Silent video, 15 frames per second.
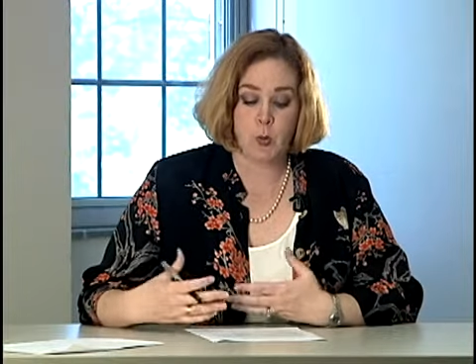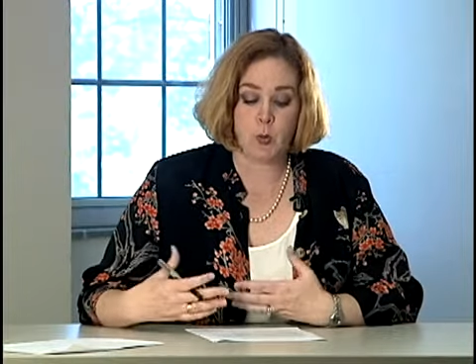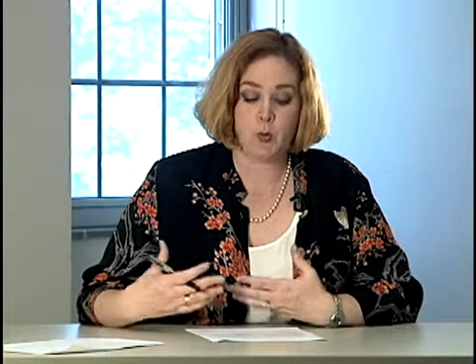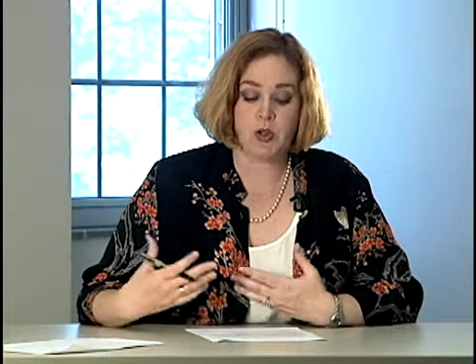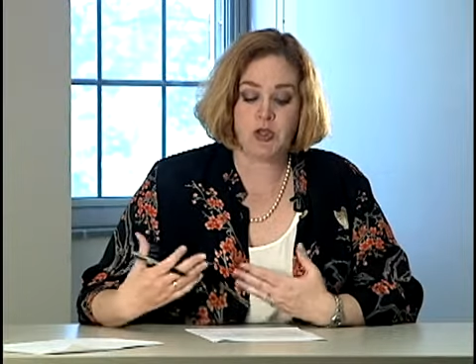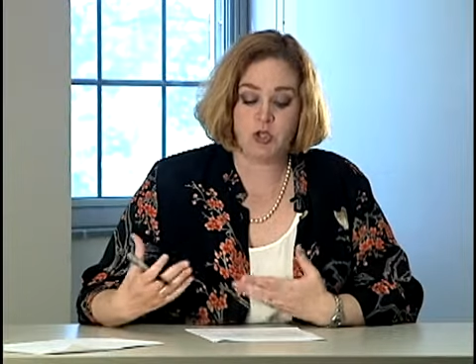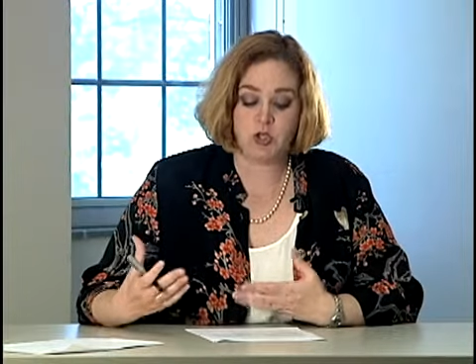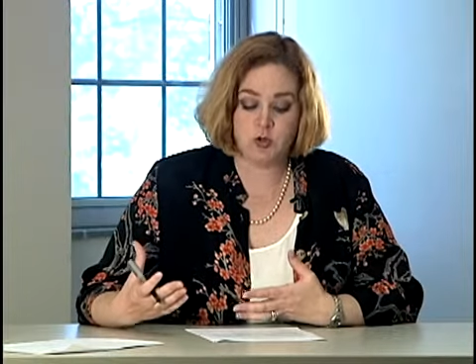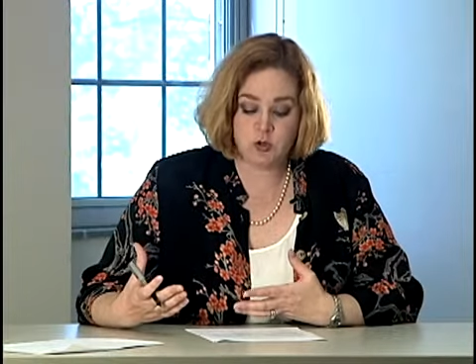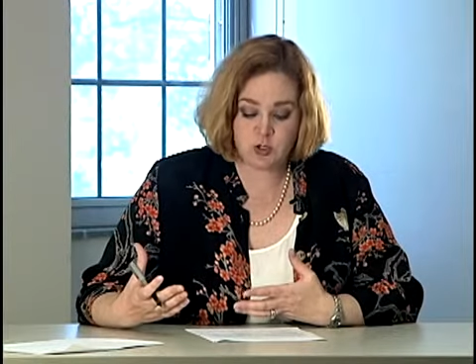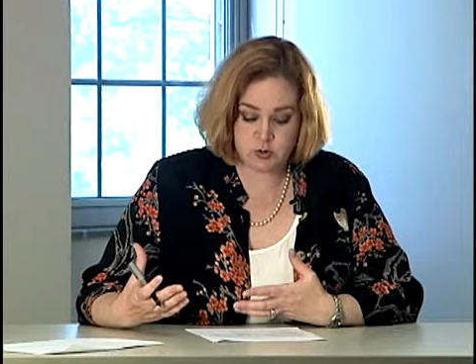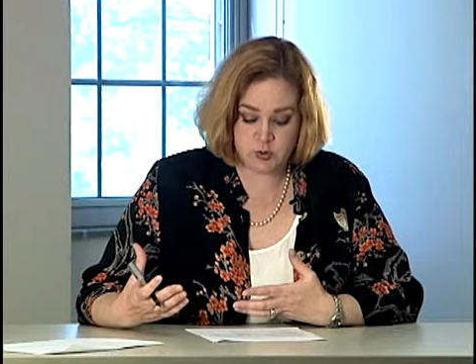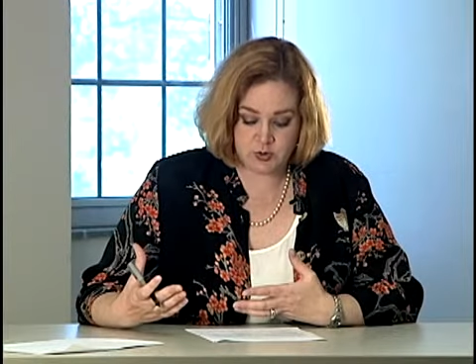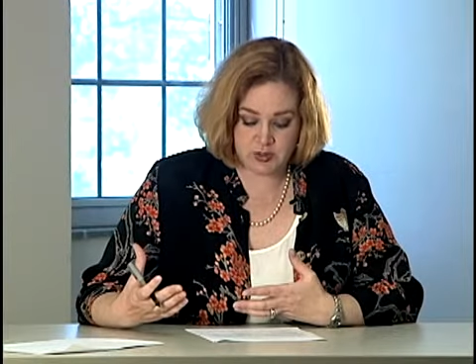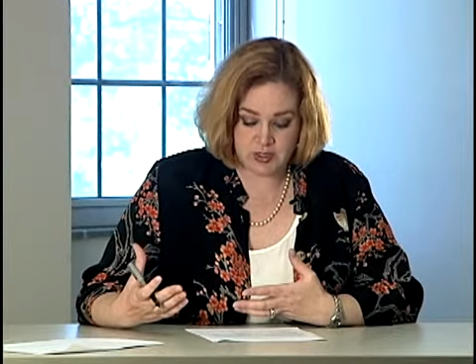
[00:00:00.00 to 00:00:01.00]
but
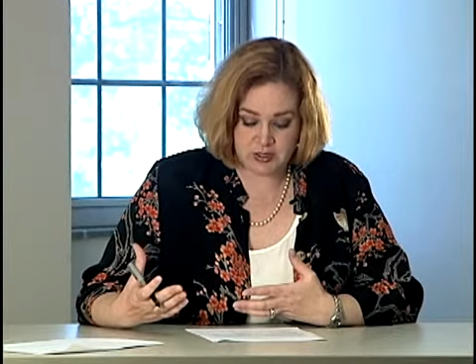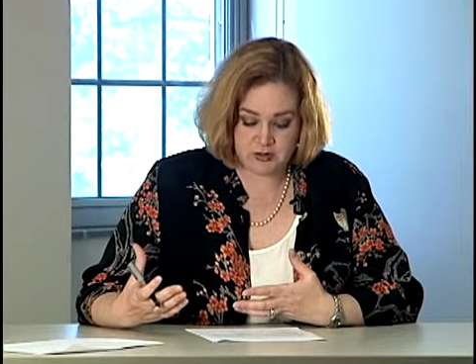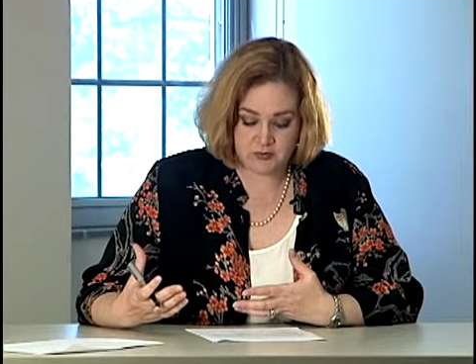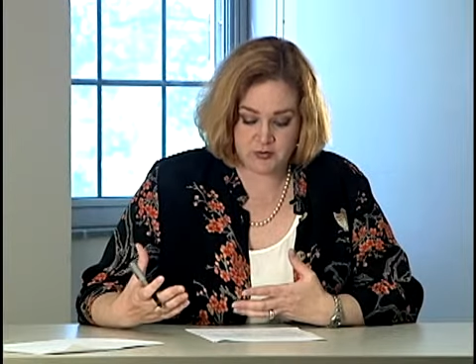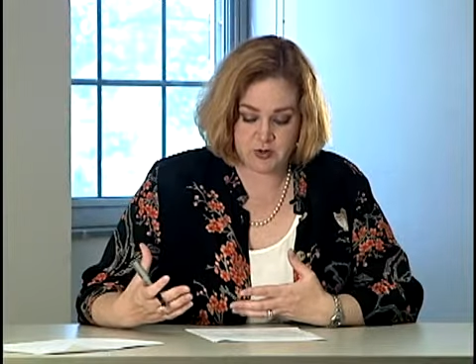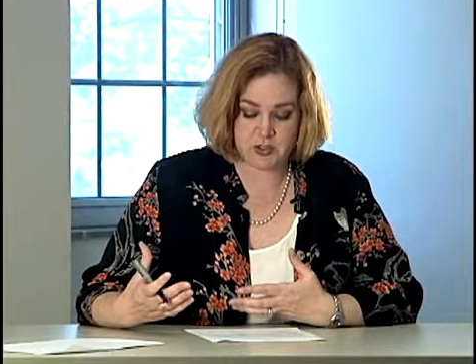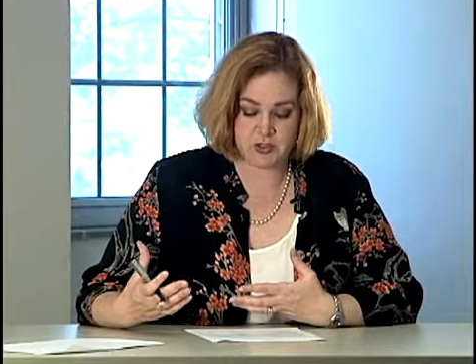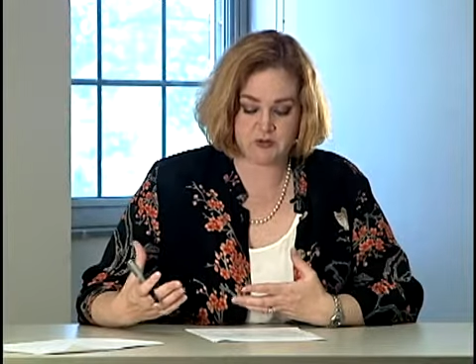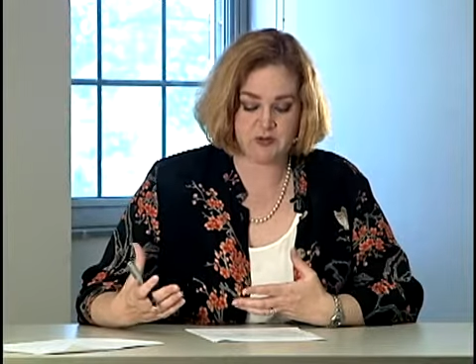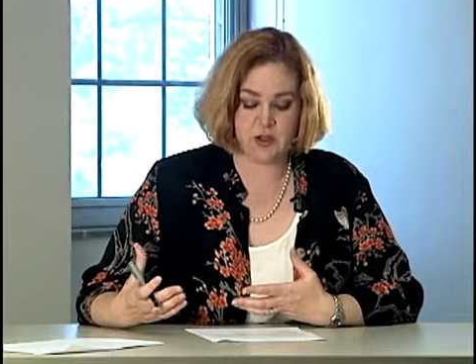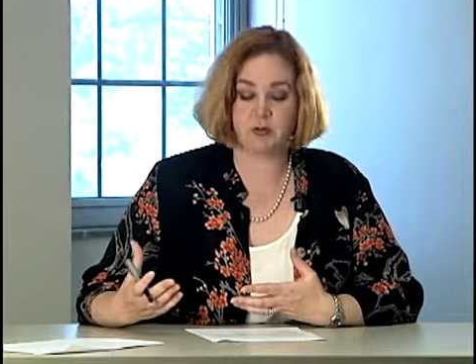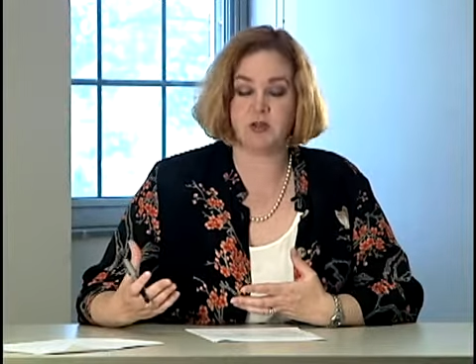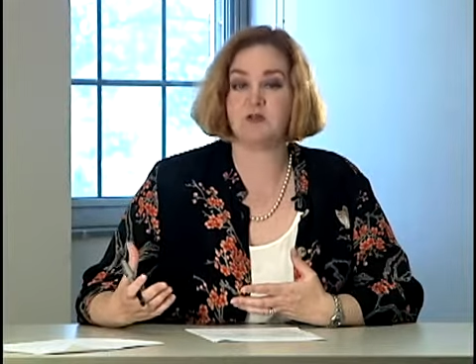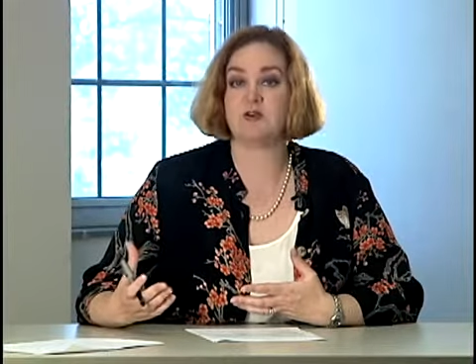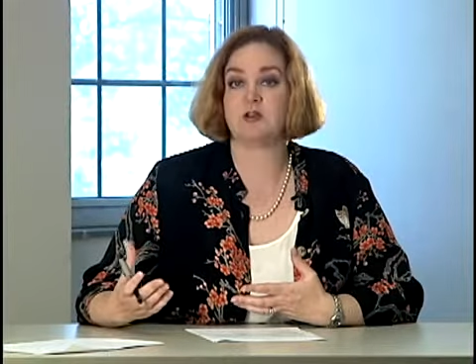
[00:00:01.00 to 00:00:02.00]
usually there's a
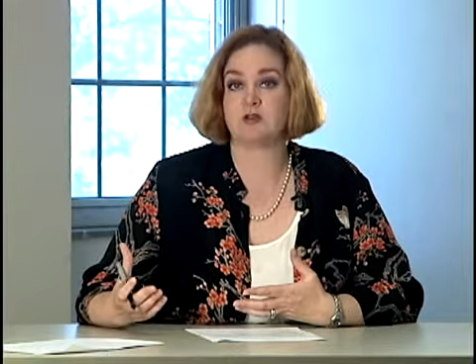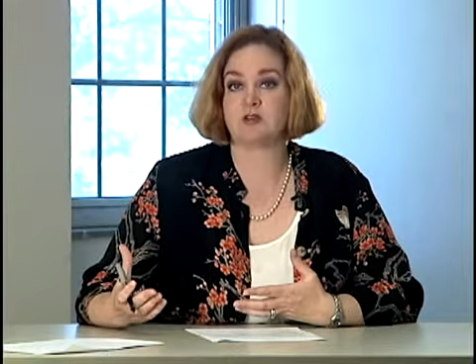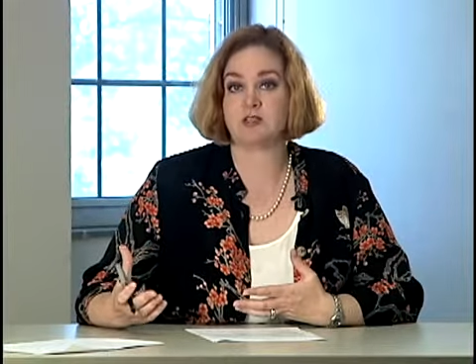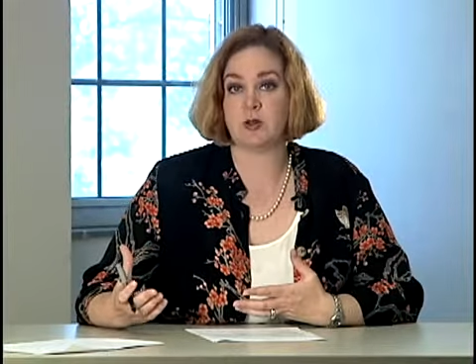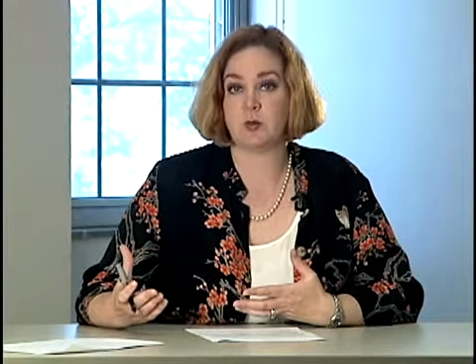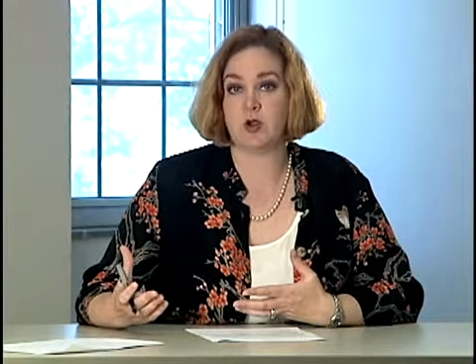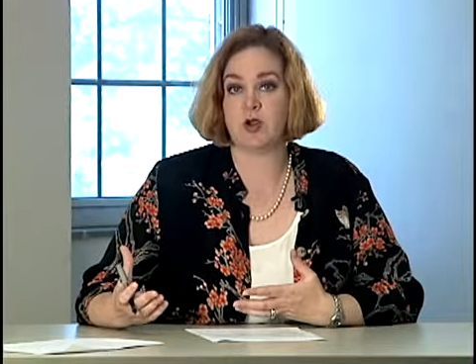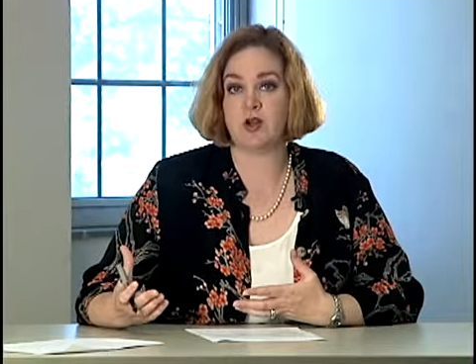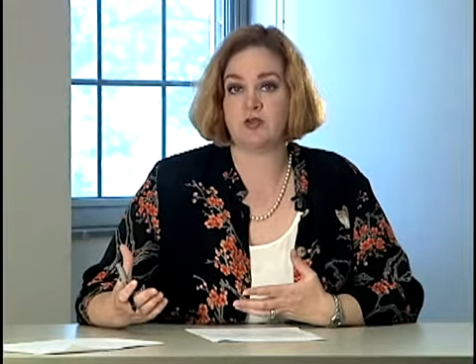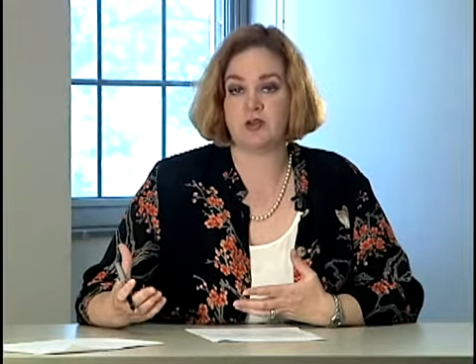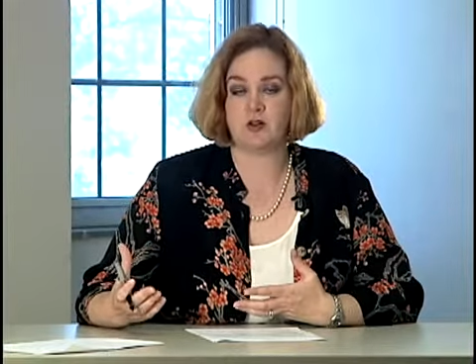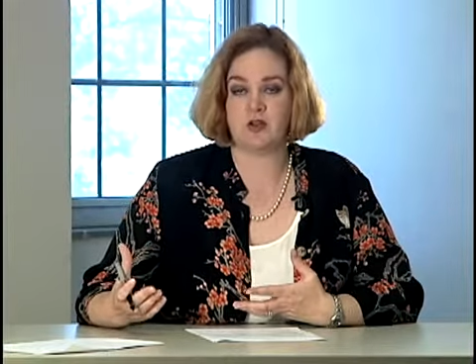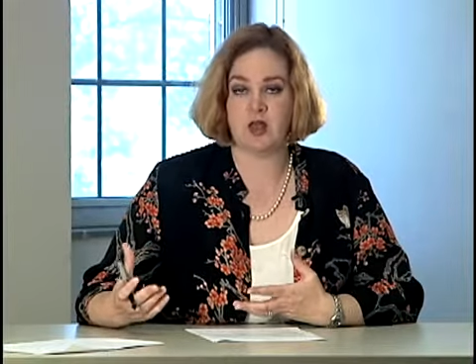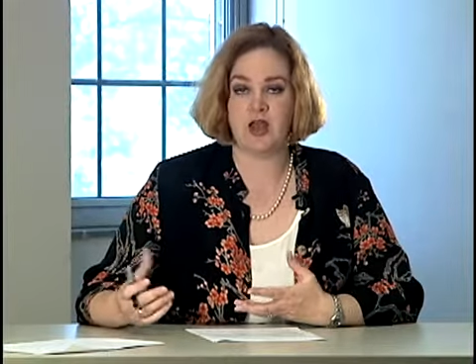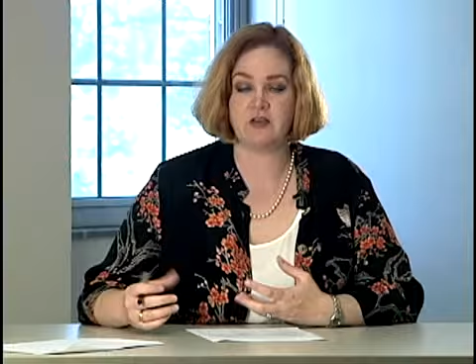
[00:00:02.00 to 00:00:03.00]
family figure somewhere in
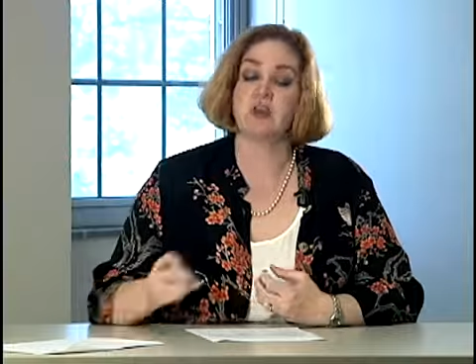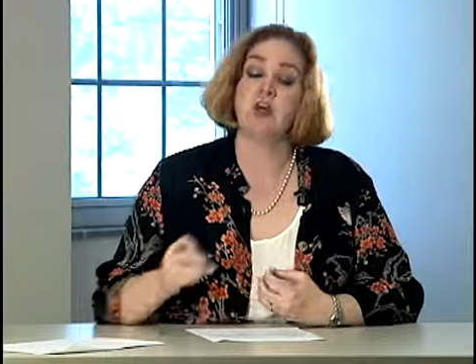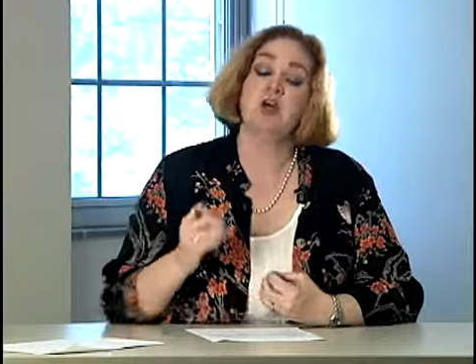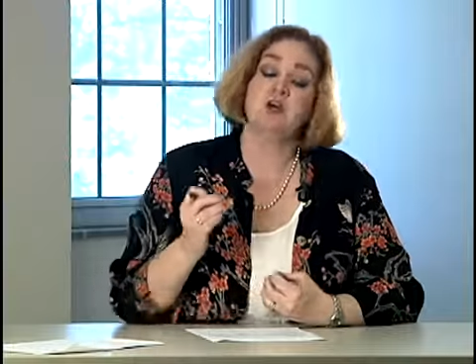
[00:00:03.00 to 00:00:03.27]
their life.